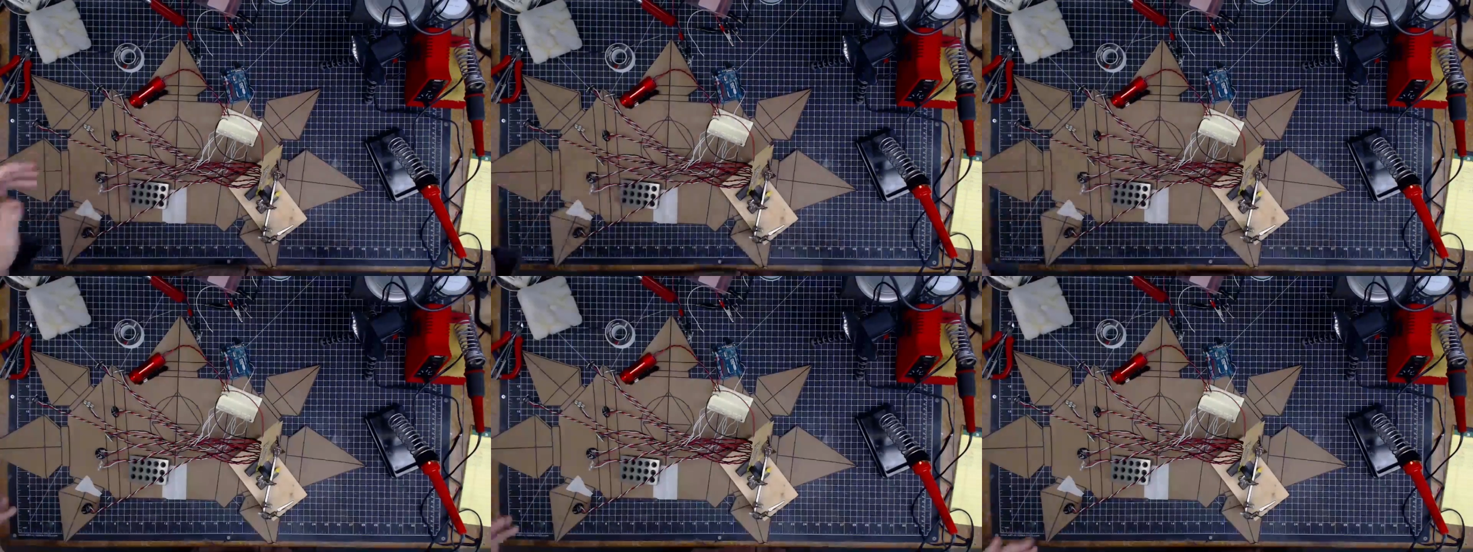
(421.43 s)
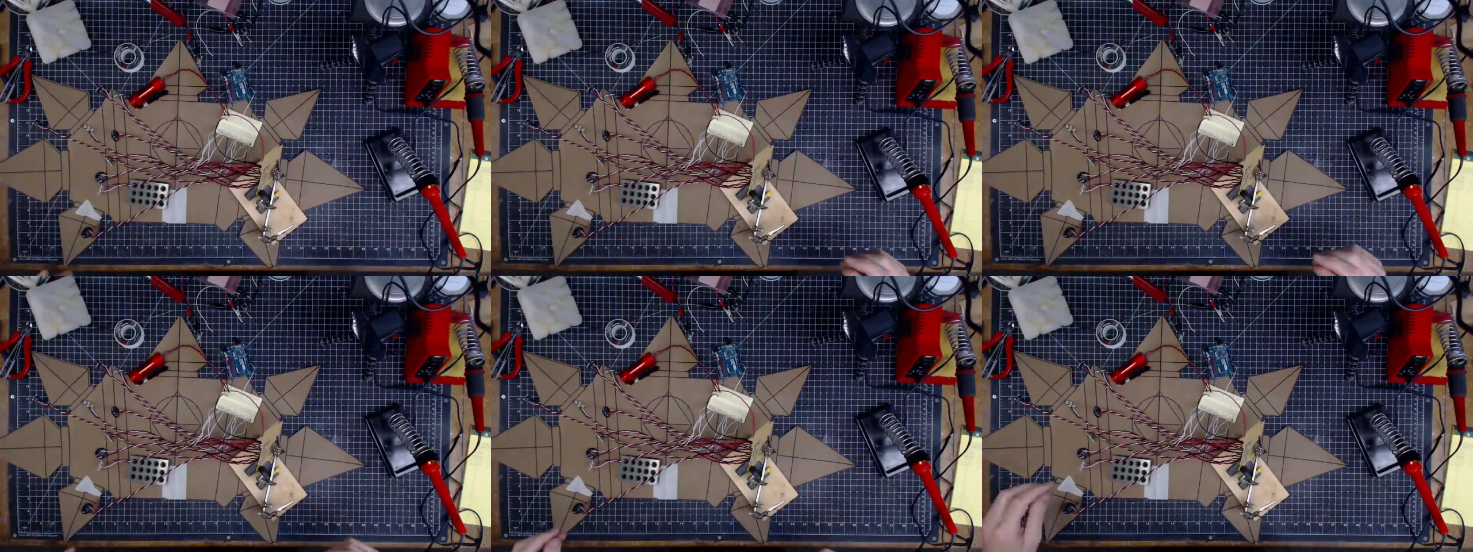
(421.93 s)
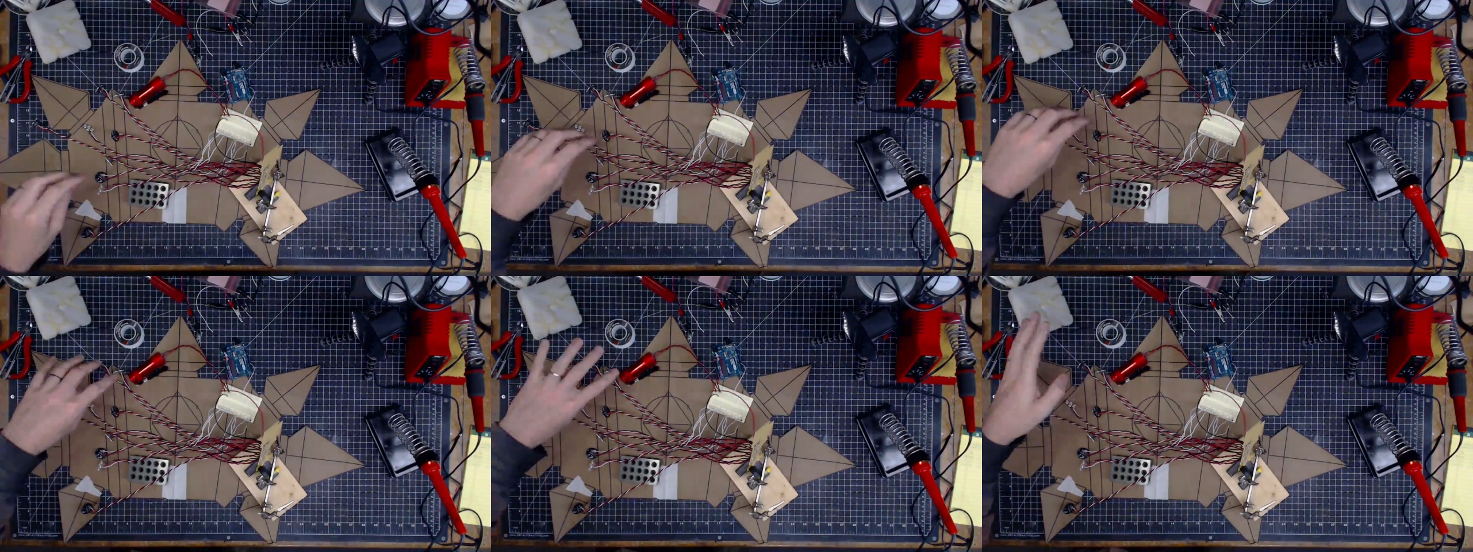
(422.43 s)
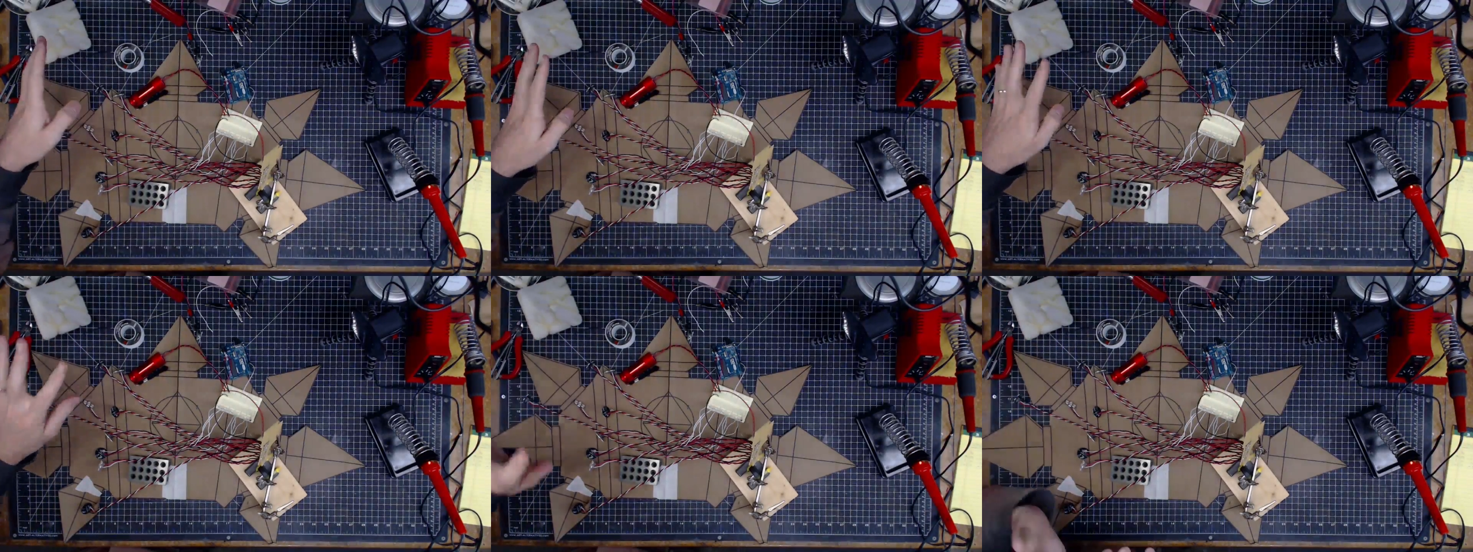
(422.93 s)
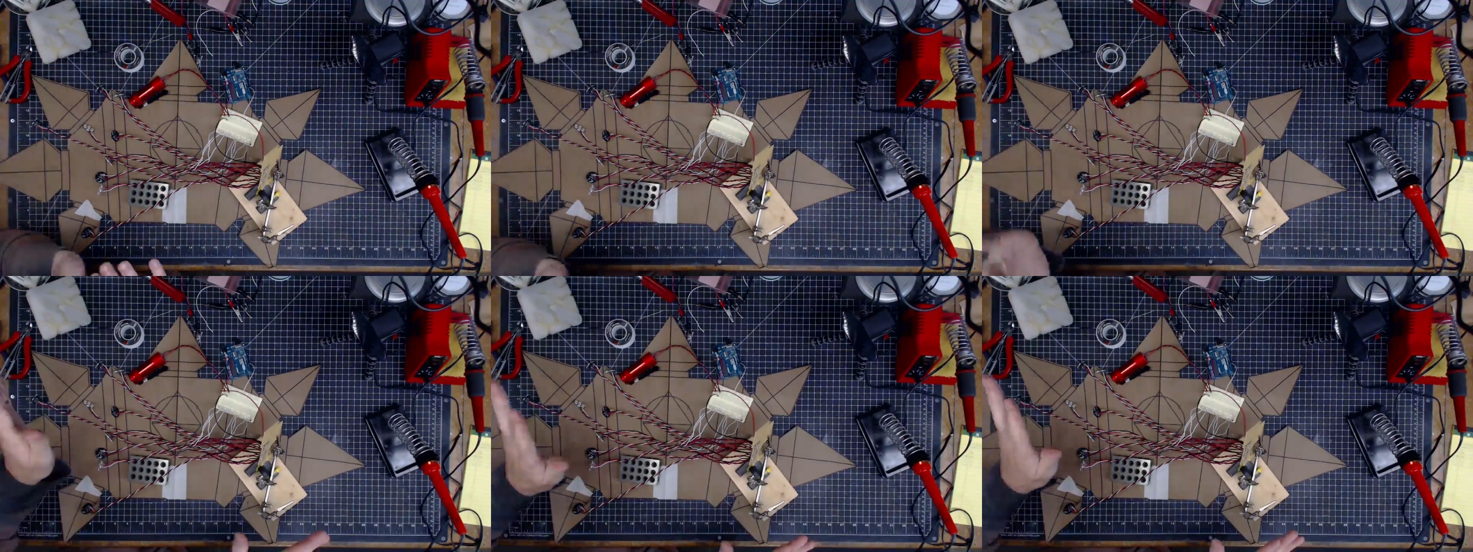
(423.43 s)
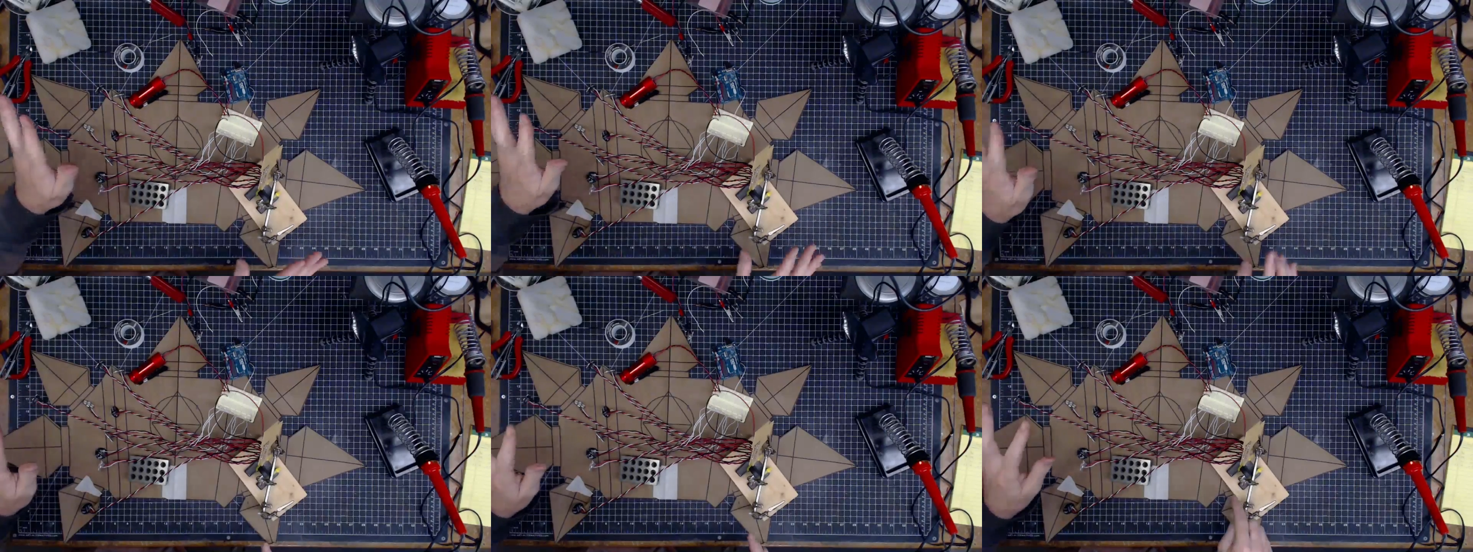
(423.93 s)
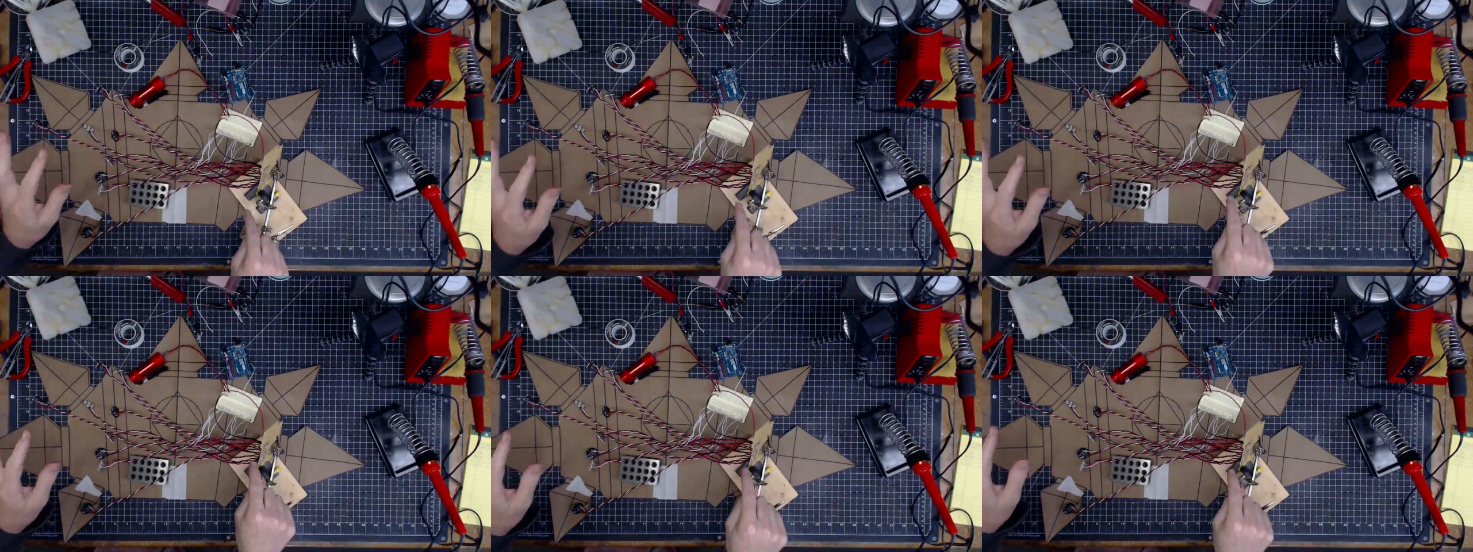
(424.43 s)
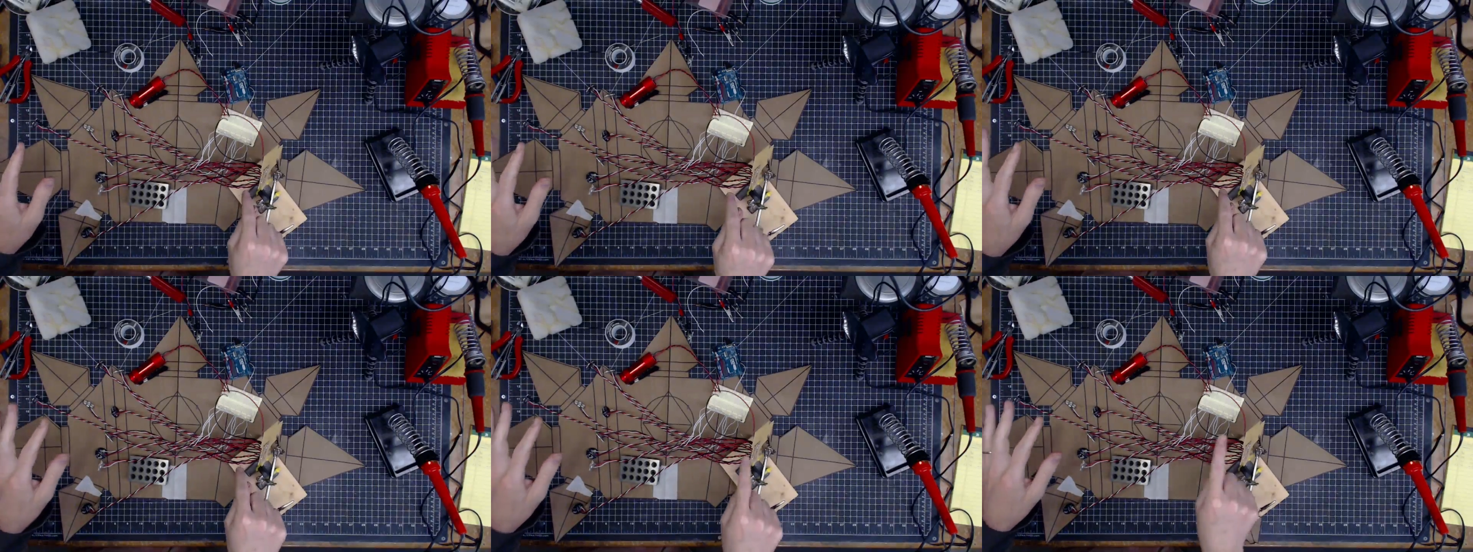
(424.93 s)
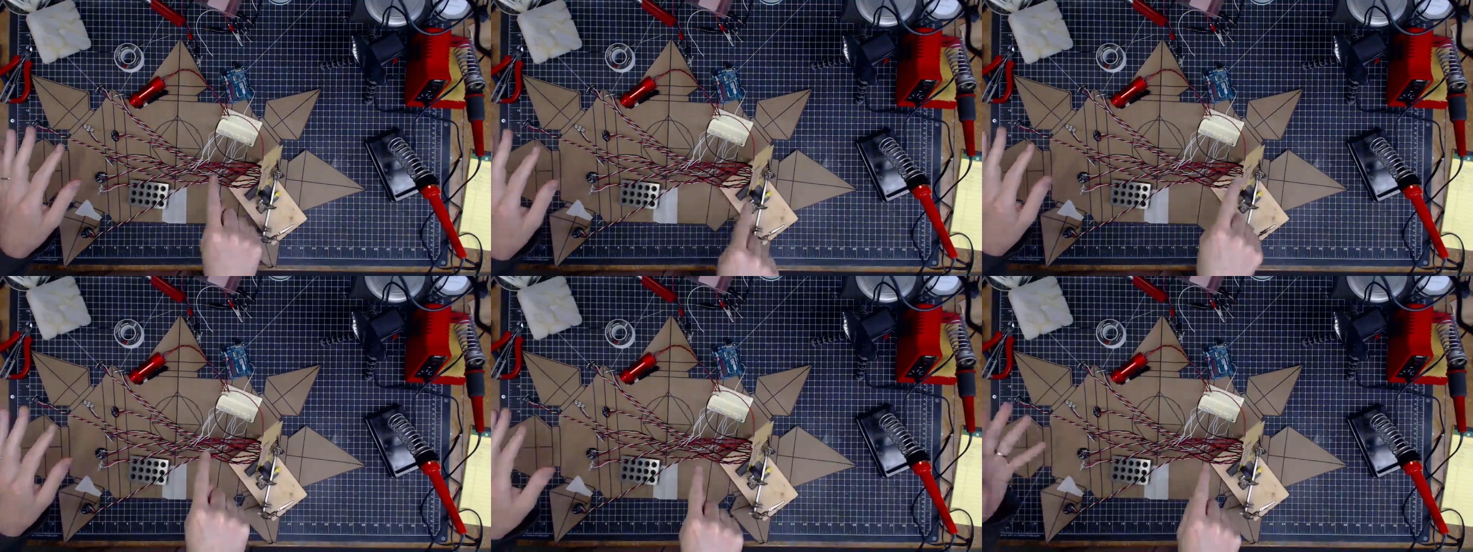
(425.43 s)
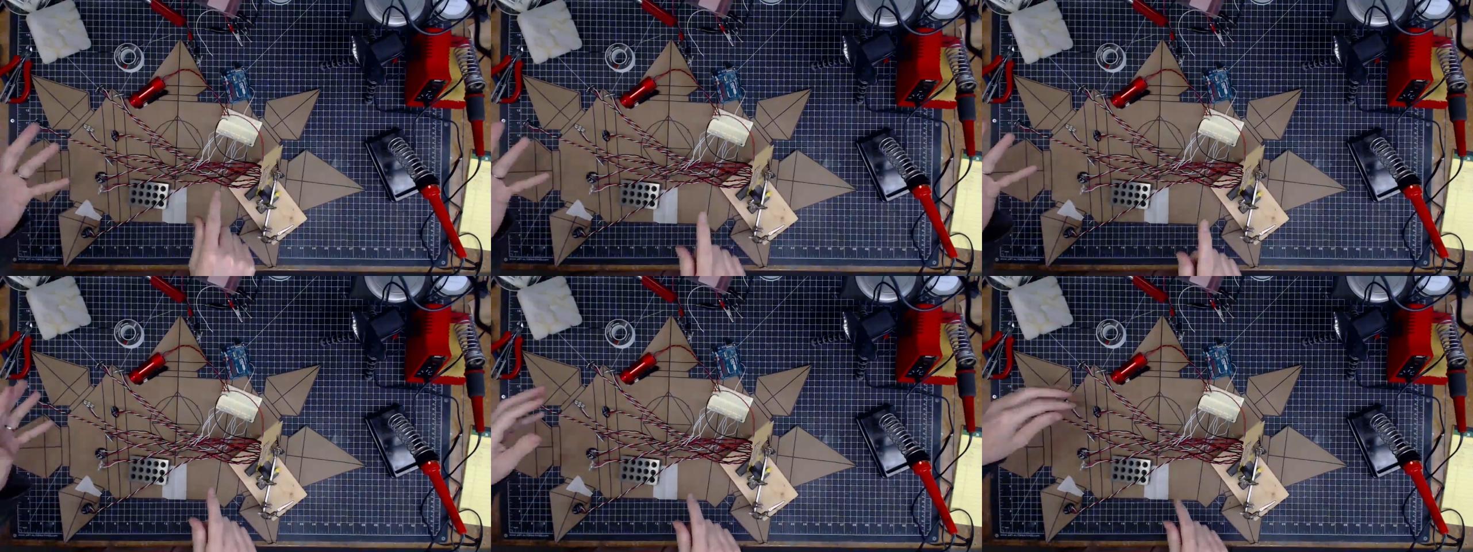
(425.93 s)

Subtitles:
Nobody's mouth can be seen.